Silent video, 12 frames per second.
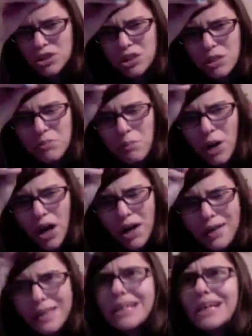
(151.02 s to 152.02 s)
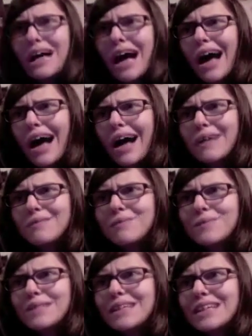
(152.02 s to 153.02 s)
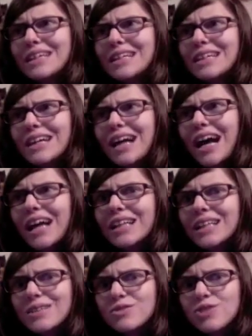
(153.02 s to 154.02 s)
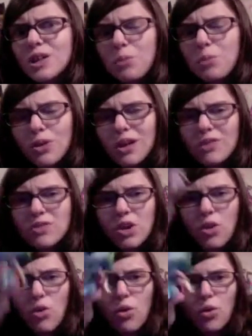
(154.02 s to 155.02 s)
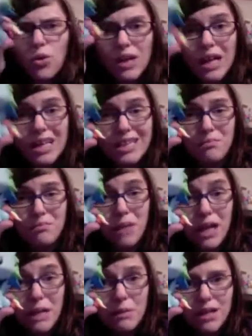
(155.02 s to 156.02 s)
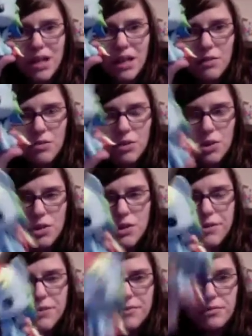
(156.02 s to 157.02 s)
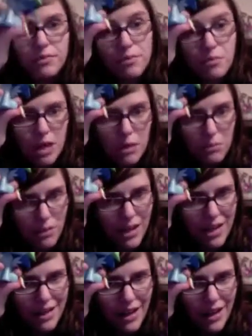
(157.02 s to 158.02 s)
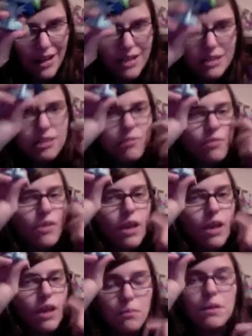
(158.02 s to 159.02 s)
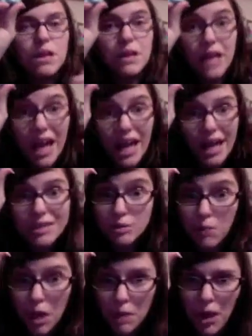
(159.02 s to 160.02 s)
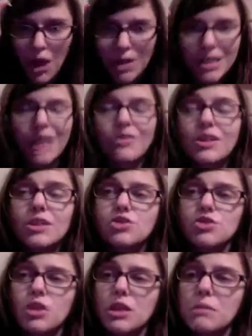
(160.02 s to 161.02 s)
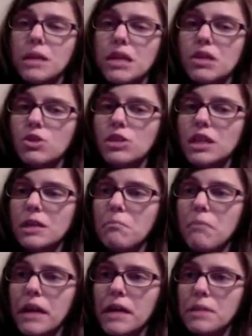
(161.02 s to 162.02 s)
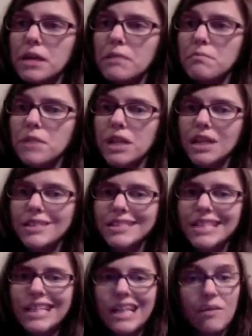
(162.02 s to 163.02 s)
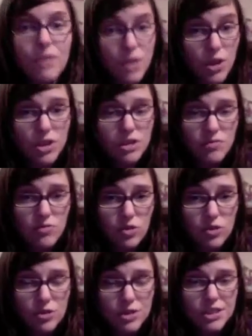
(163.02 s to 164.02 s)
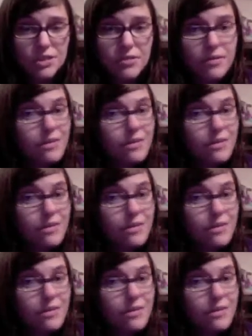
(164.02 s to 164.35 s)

to the body, um, I think they're trying to pull out the whole uh, baby kind of look. Big black eyes, big head, small body. I think they're trying to make it look like a baby because if you look at the foals